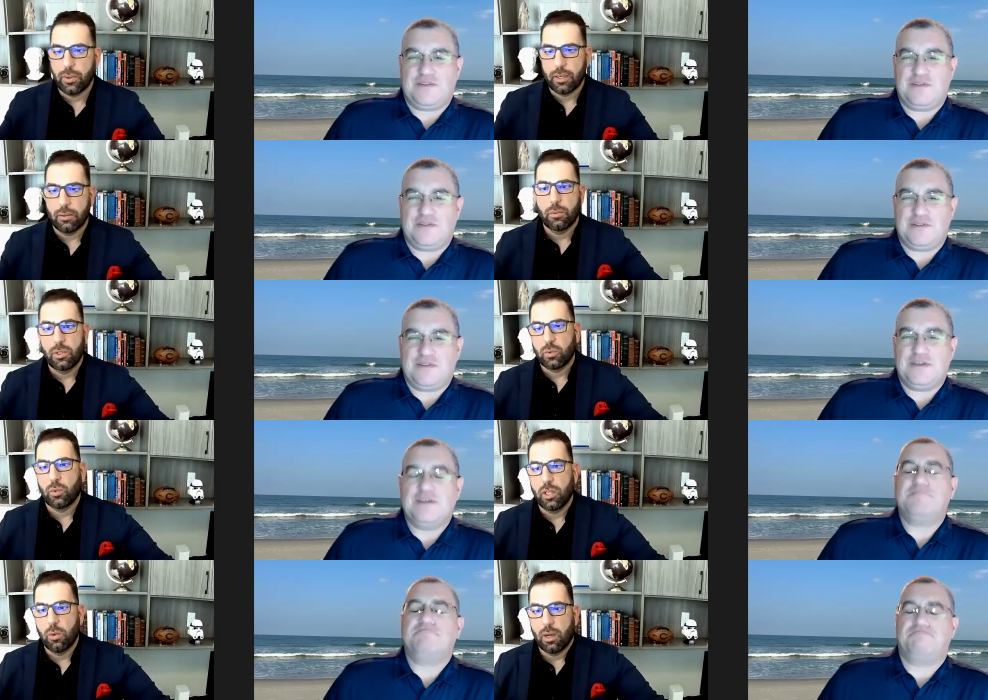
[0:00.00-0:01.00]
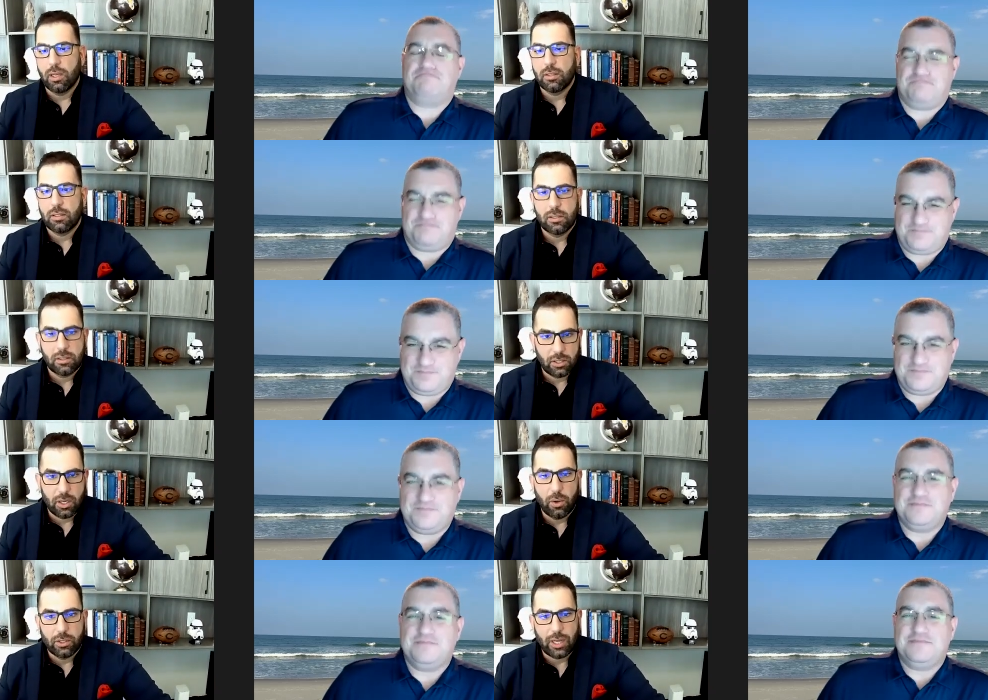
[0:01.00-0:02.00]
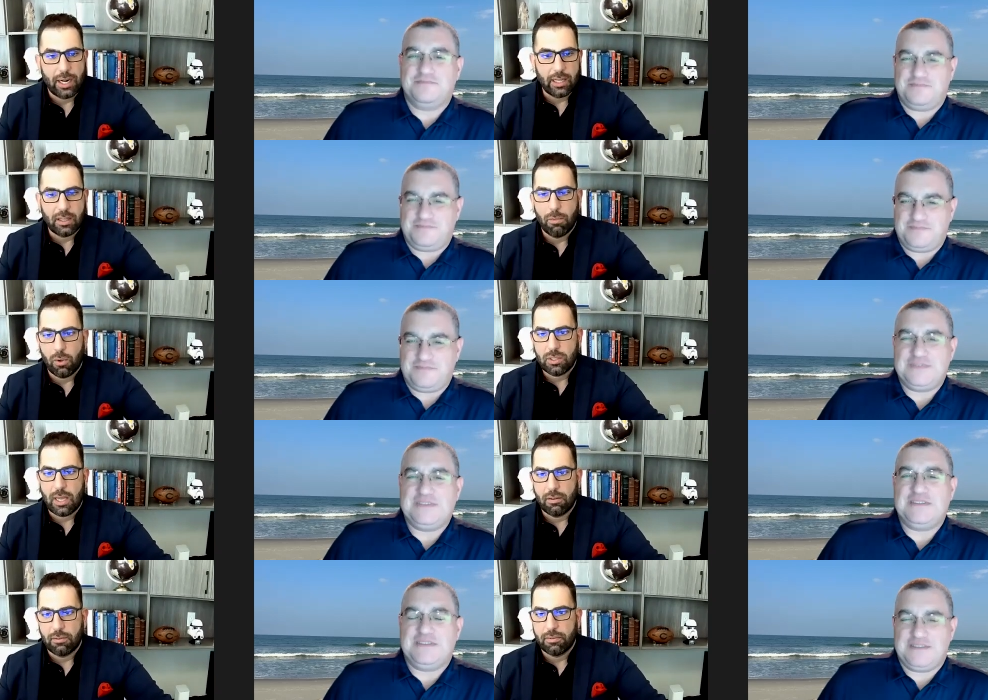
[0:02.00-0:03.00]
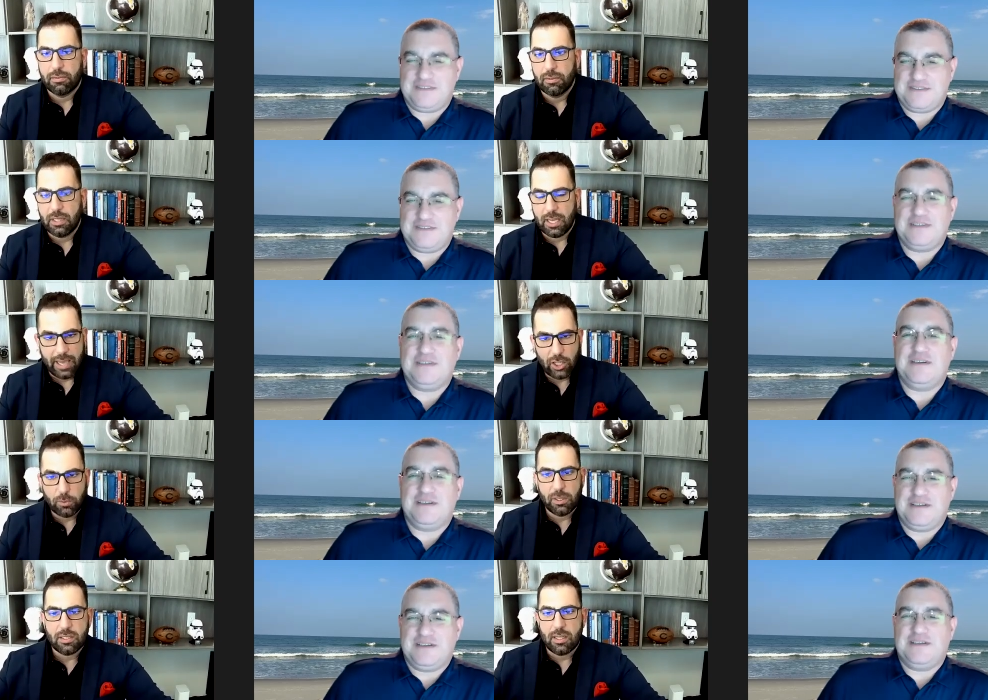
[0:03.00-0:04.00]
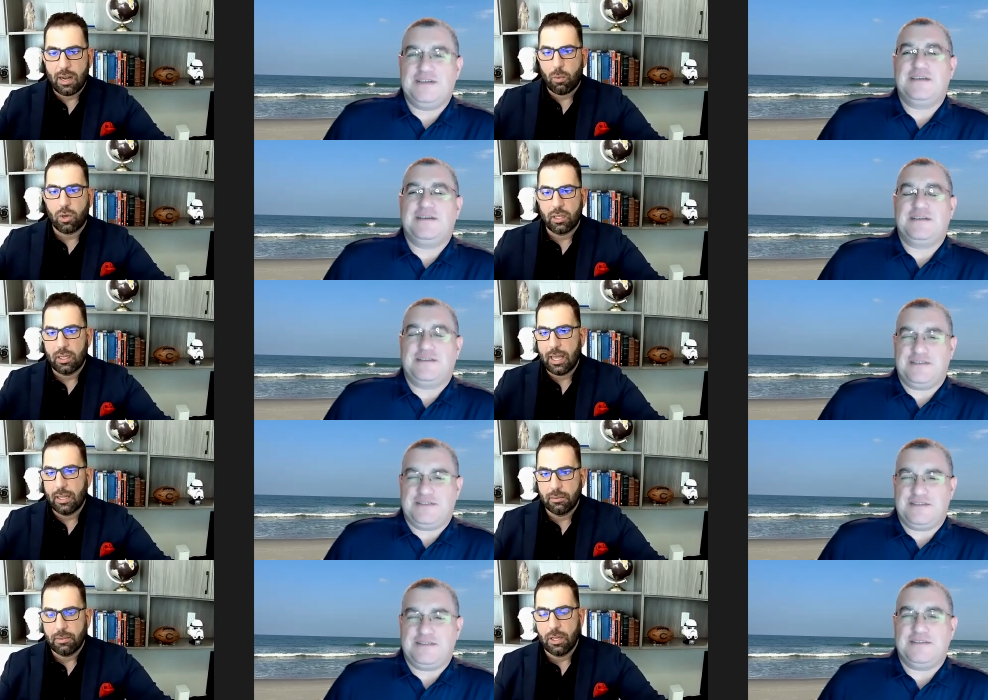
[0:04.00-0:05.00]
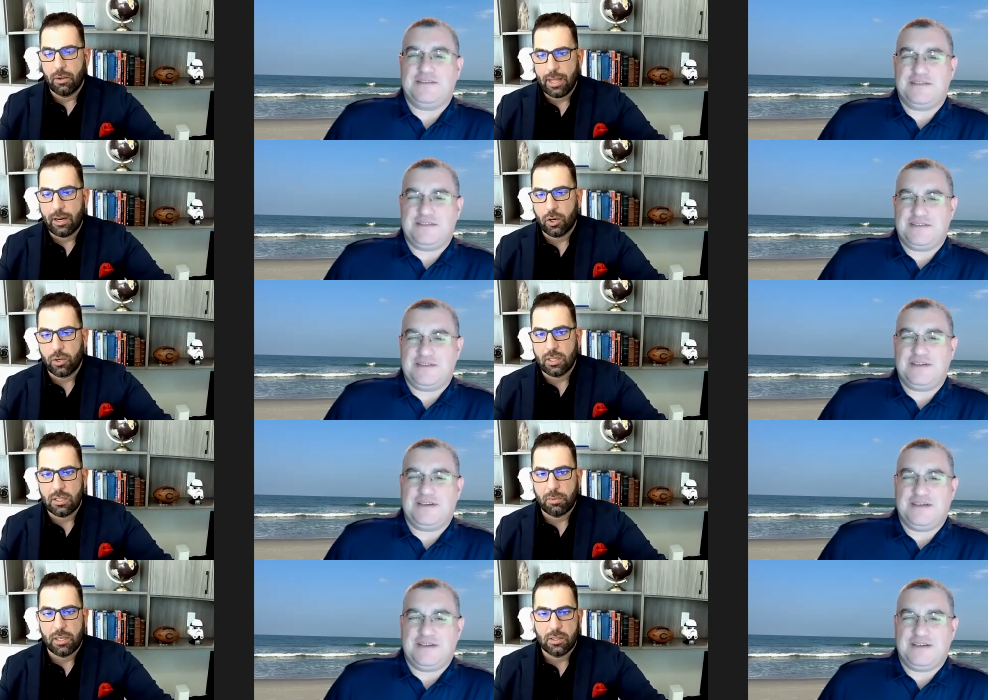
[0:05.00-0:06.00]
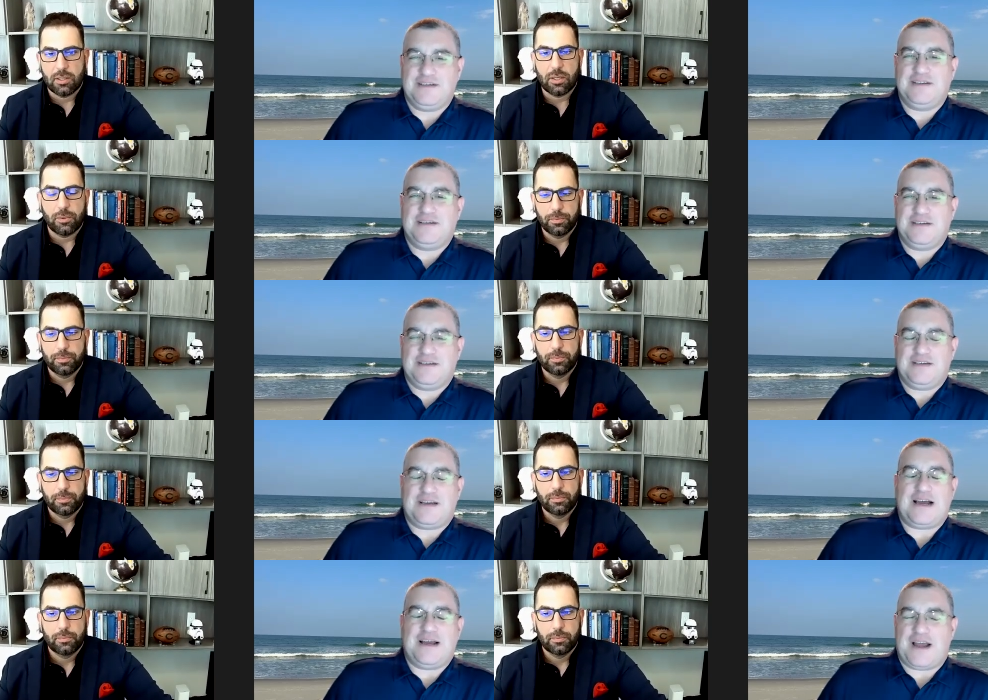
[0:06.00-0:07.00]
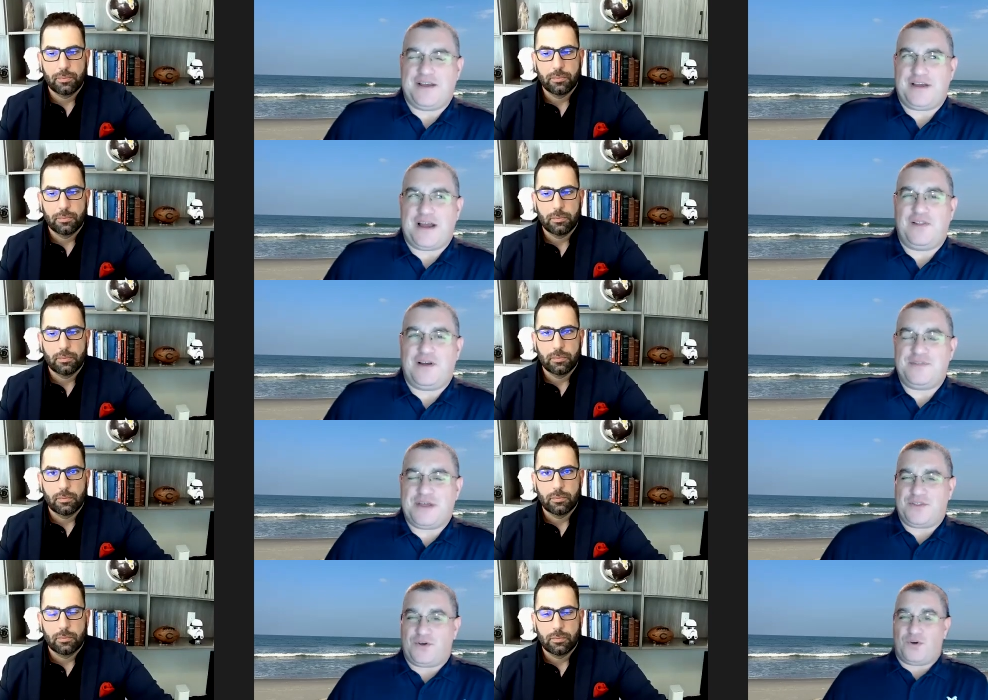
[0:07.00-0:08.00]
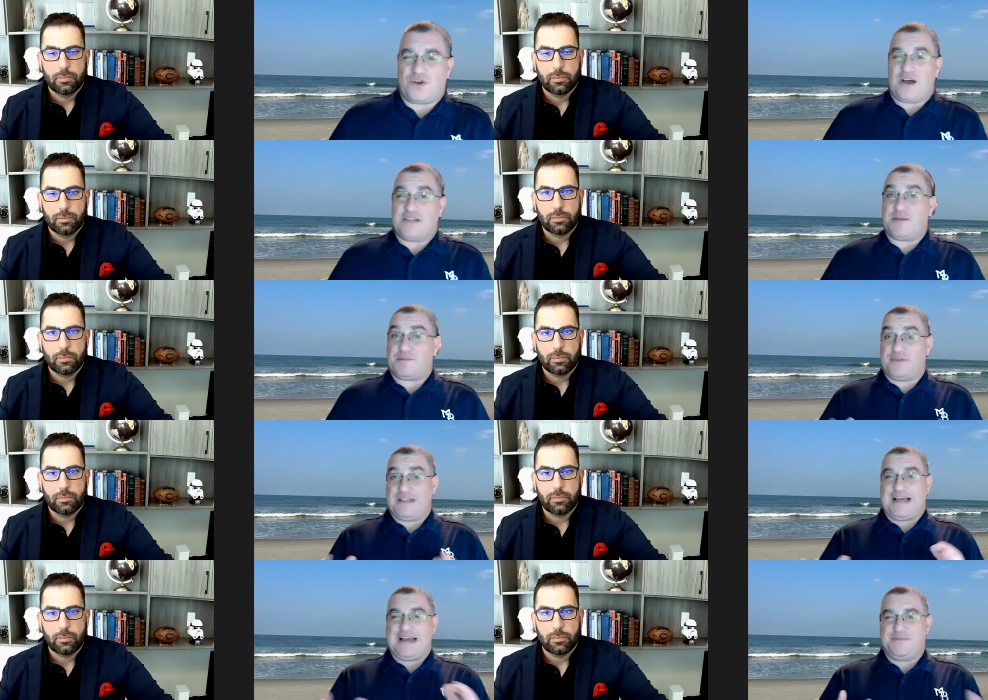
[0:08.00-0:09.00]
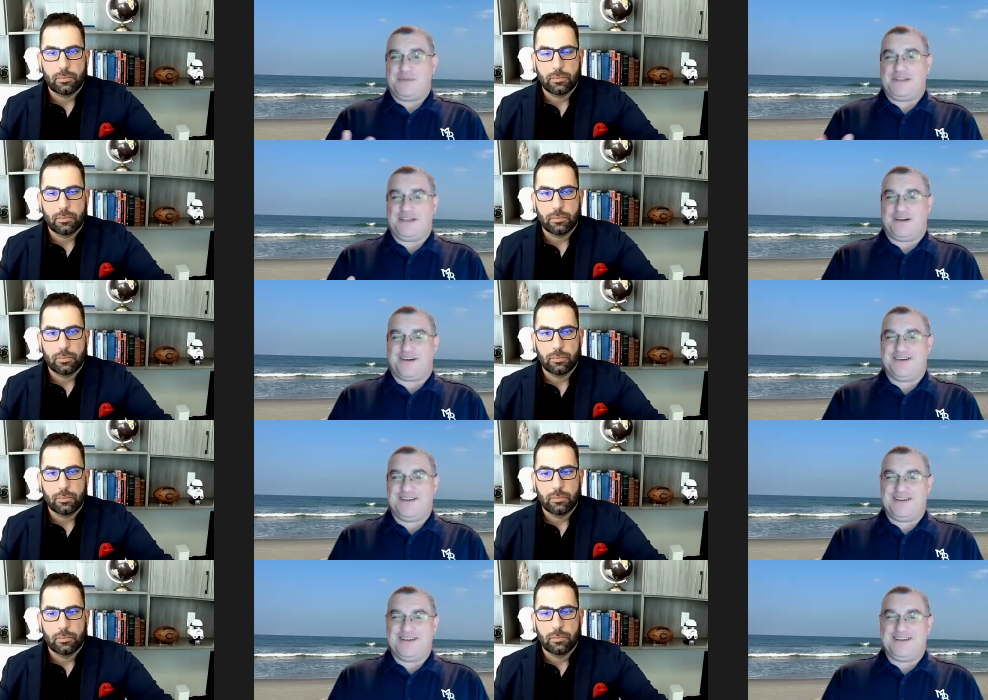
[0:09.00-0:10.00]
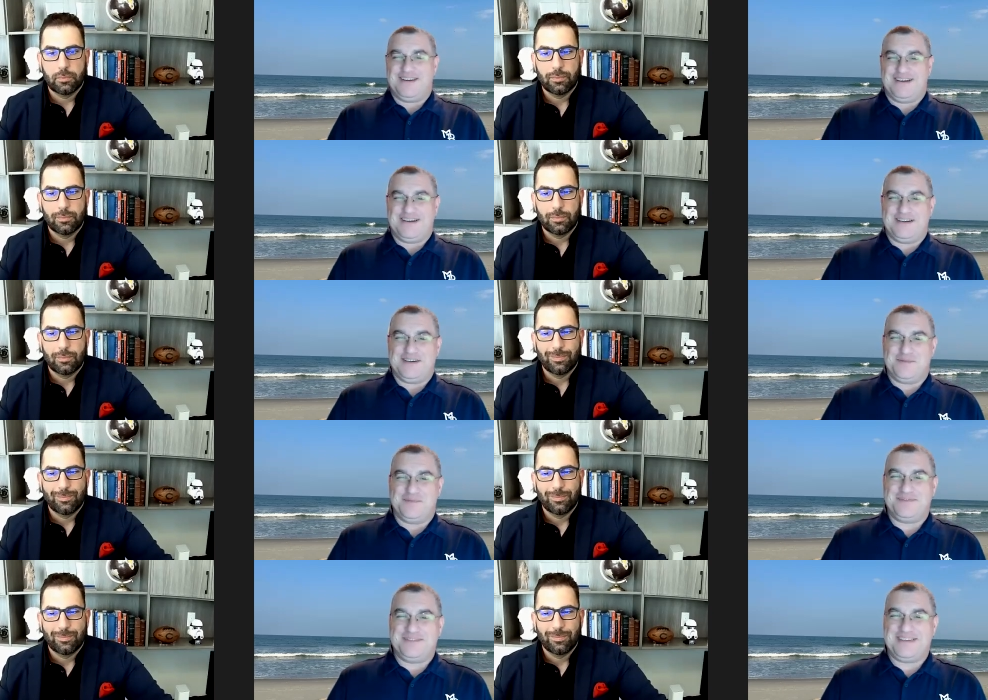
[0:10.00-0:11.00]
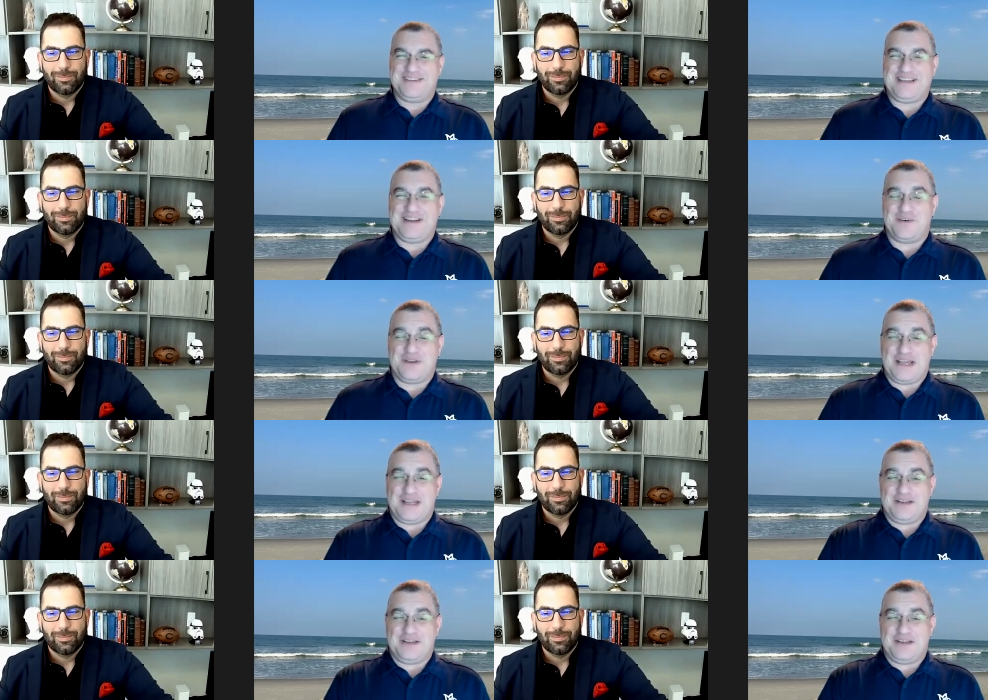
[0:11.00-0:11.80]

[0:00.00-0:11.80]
Speaker 1: doing, which really was to go and try to get the most out of the engagements and the networking that, you know, that occurs at these
Speaker 2: places. So I love that, the whole concept of alignment there, you know,